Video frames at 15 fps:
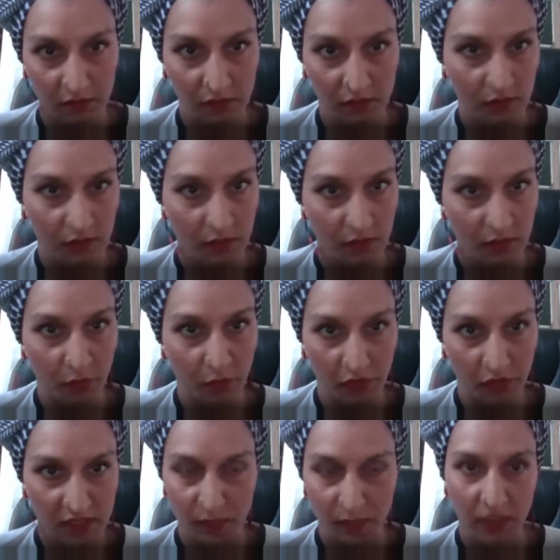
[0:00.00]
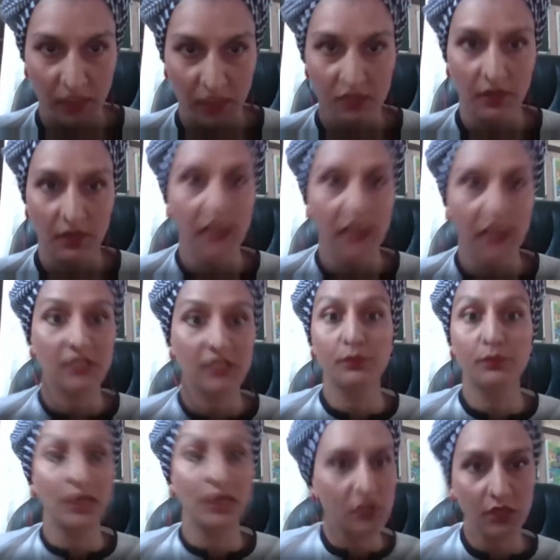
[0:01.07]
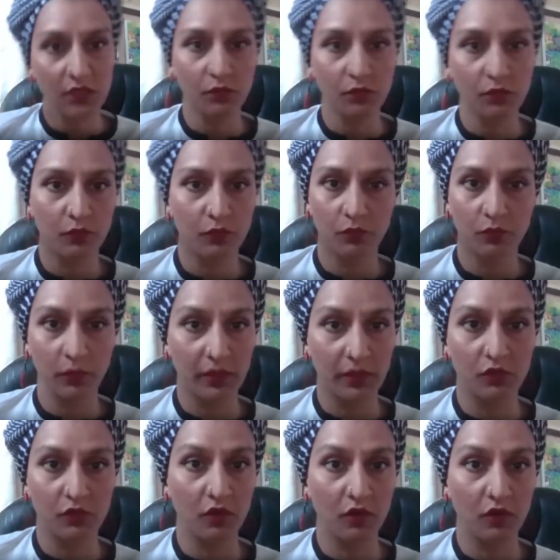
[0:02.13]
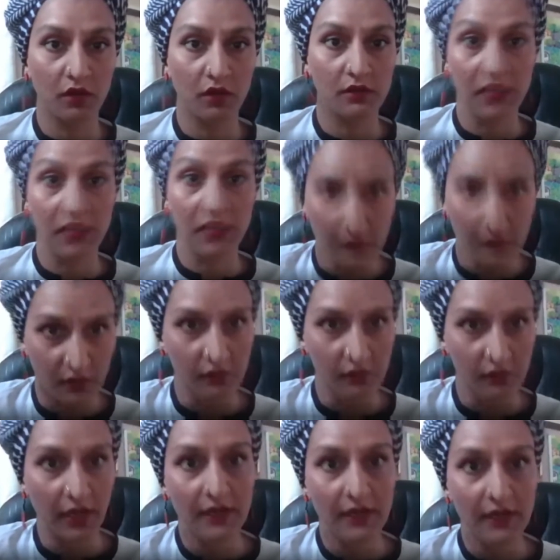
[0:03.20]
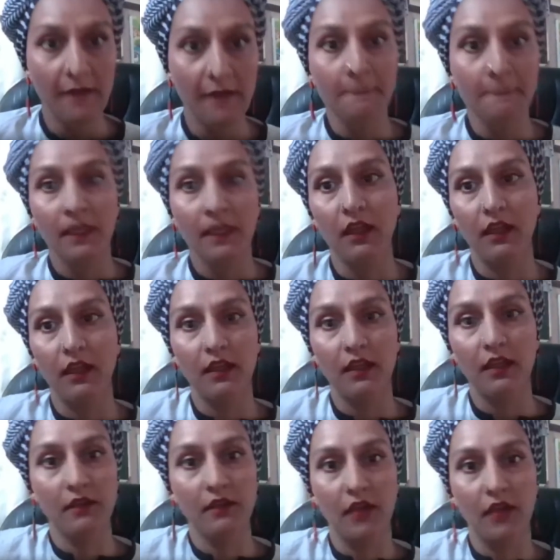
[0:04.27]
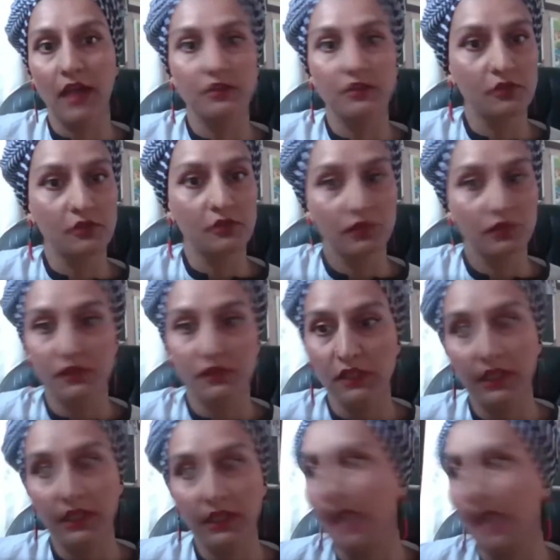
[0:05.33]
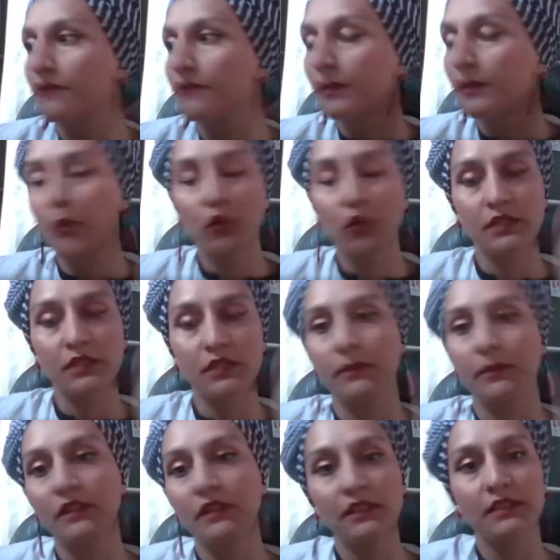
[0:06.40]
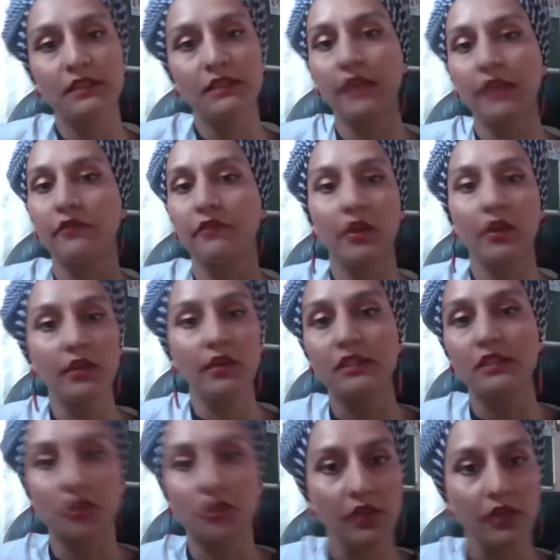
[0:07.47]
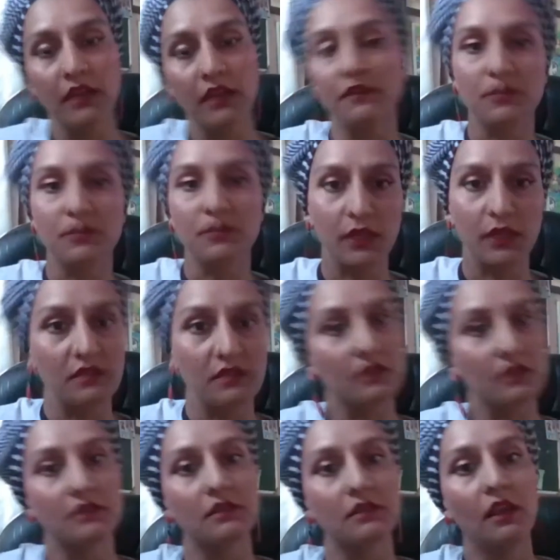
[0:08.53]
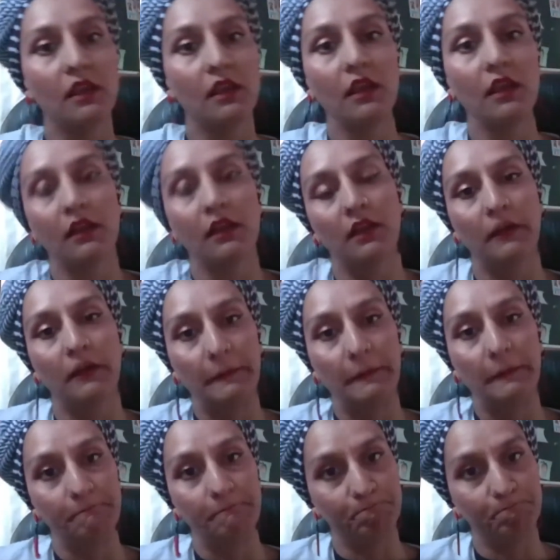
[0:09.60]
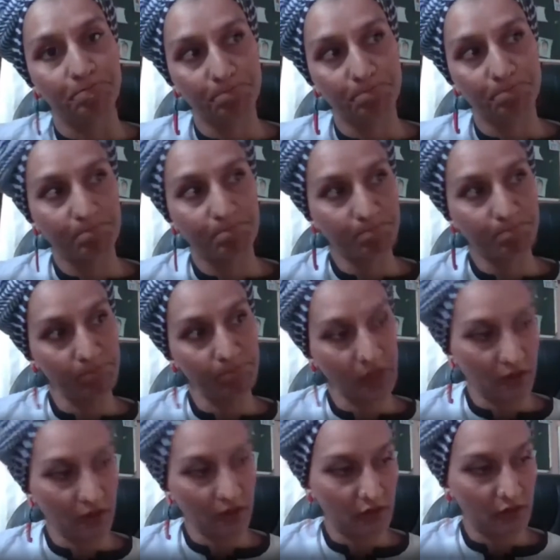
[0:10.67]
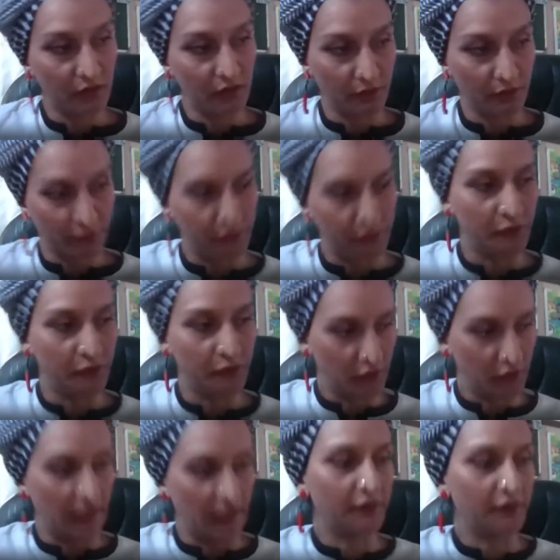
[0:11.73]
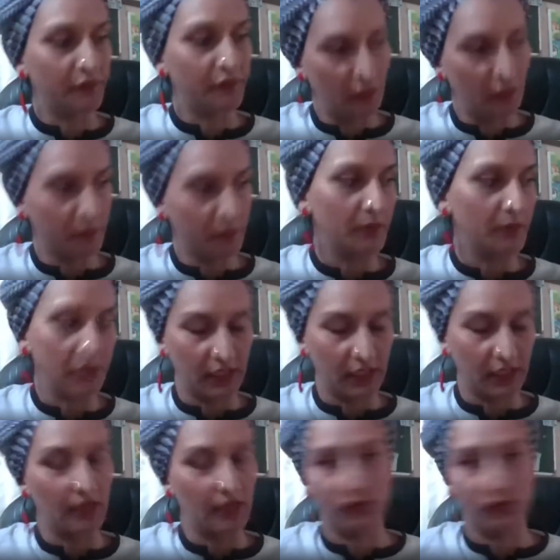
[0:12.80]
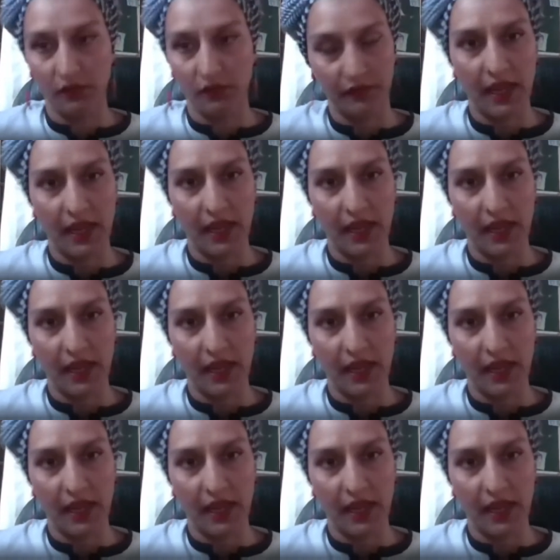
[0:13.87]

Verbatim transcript: the boys space right especially women who are technical right uh, uh still like every post i'm in these like various creative spaces um, uh, for like film and media and all of that